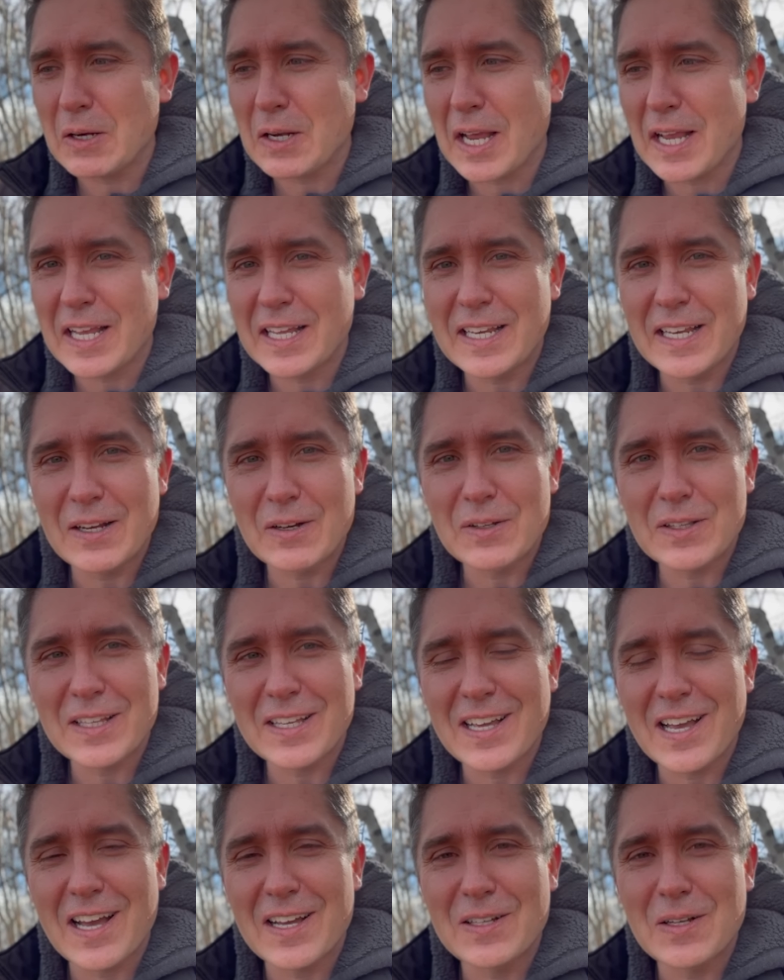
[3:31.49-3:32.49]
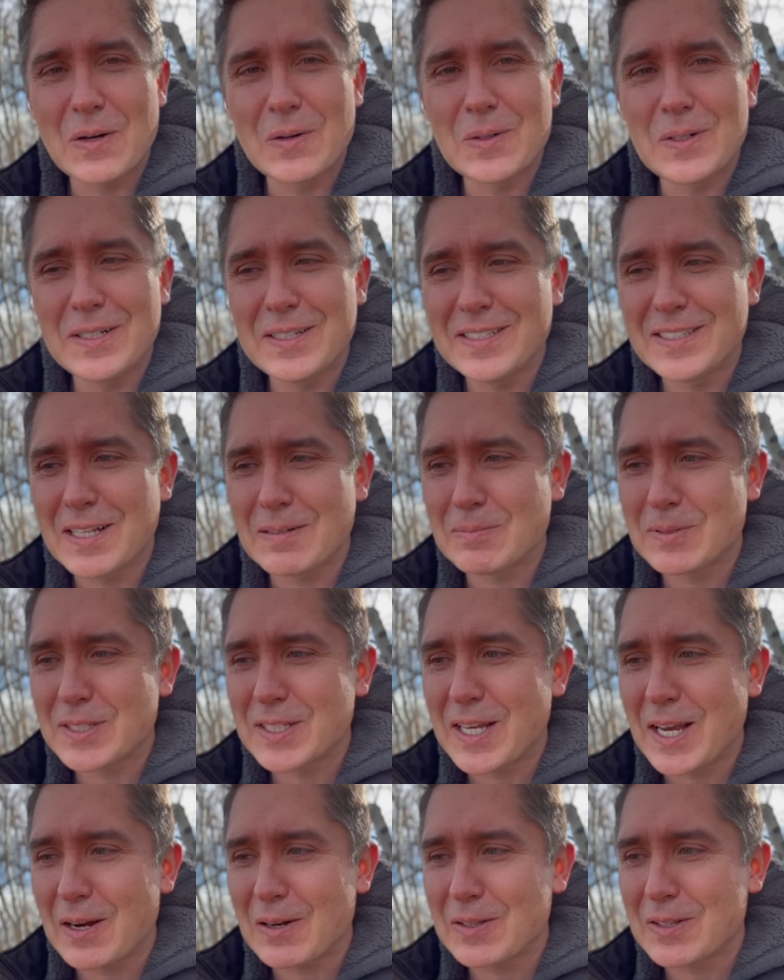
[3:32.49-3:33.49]
I can hear the coyotes. I'm
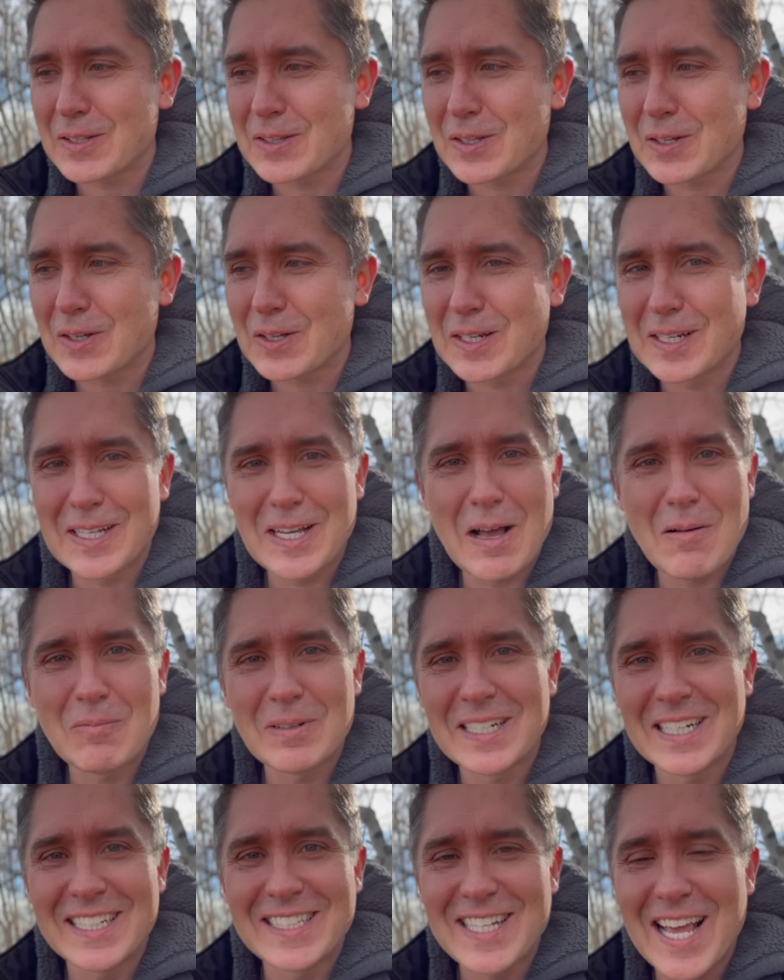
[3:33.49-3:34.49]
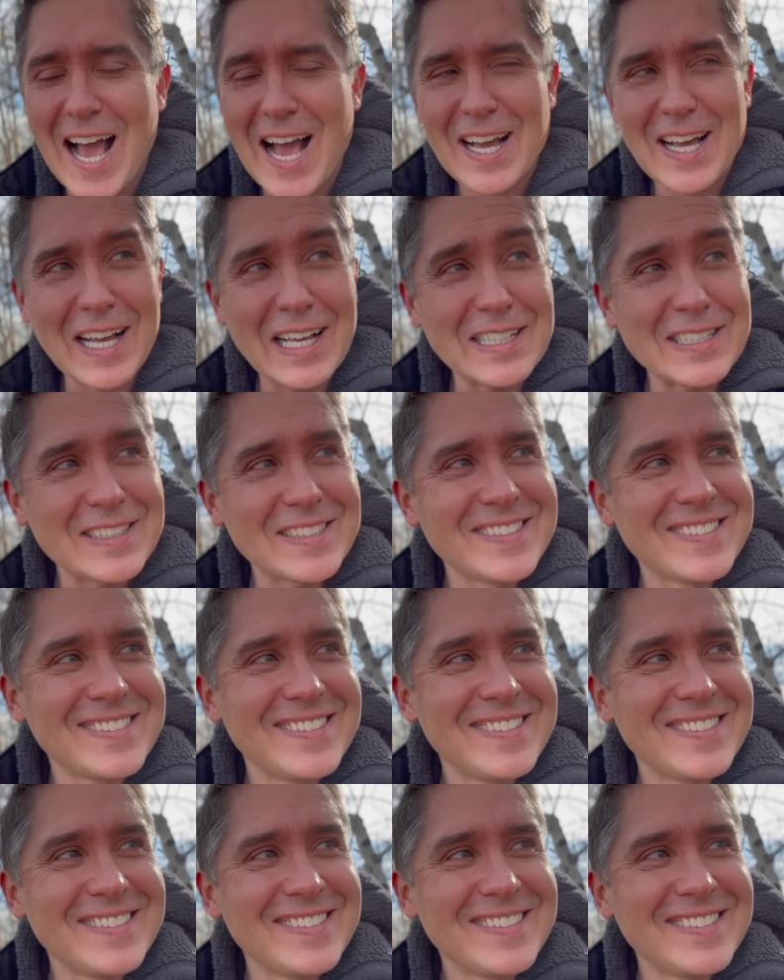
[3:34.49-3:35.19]
scared that they're going to come and attack us.